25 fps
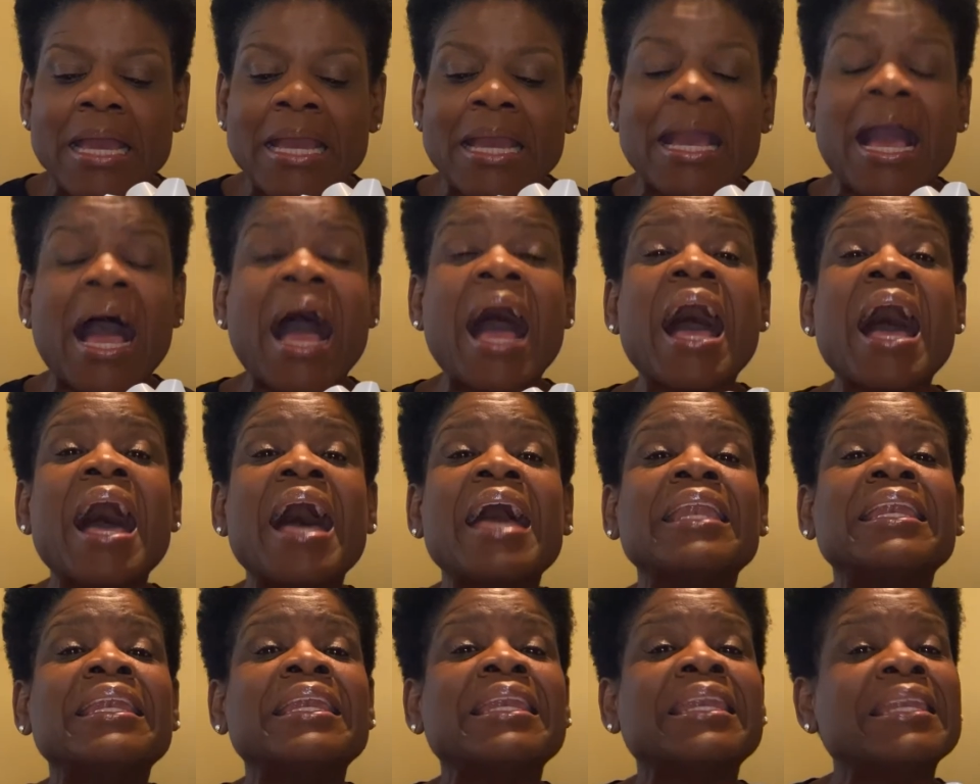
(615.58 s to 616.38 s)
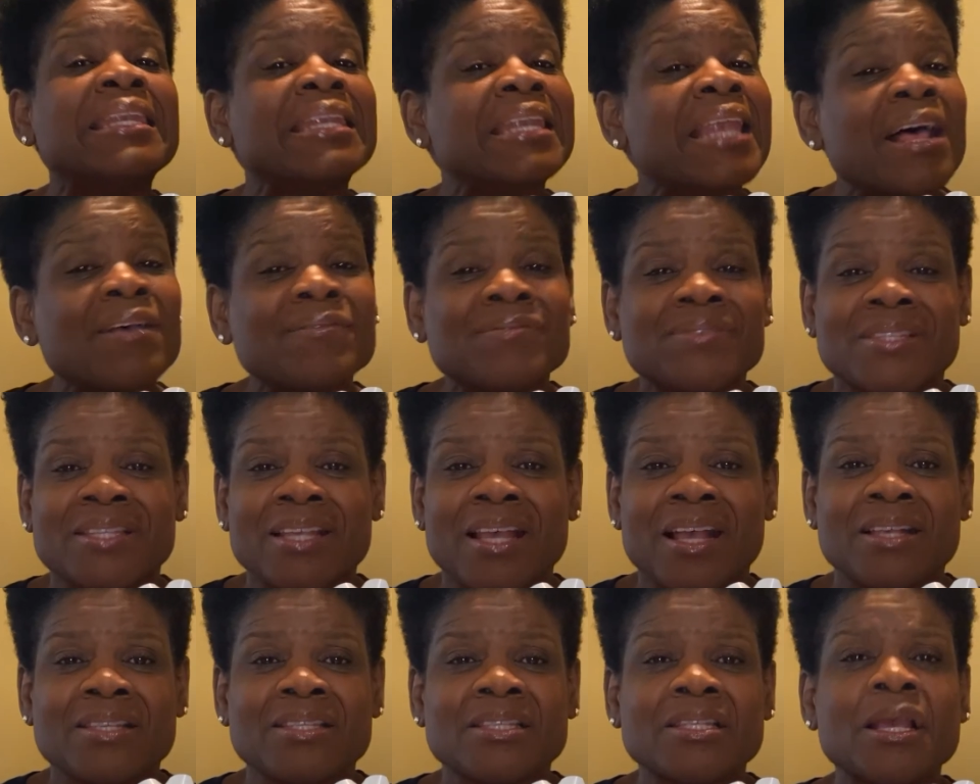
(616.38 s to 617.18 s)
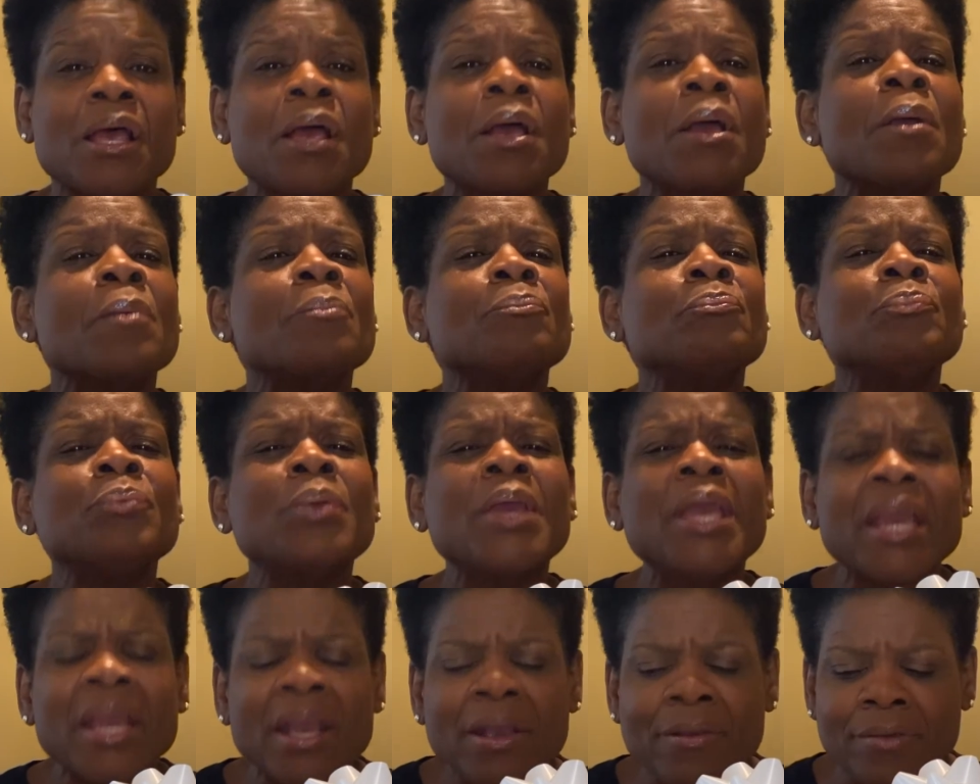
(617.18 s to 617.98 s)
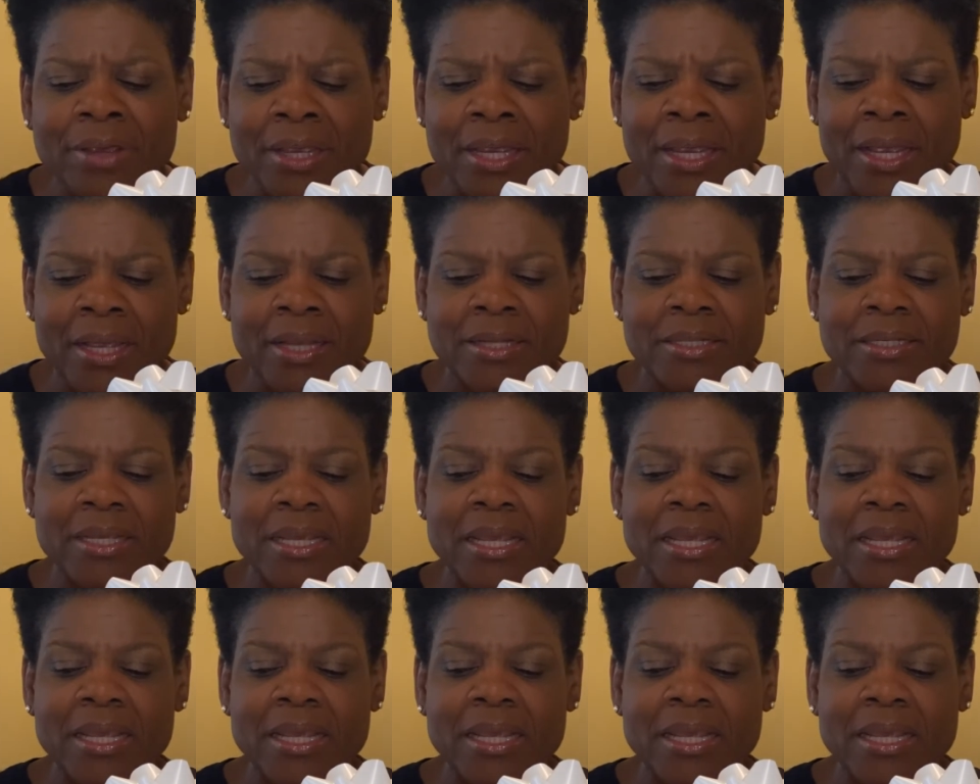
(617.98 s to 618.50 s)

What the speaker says: God loves us, period.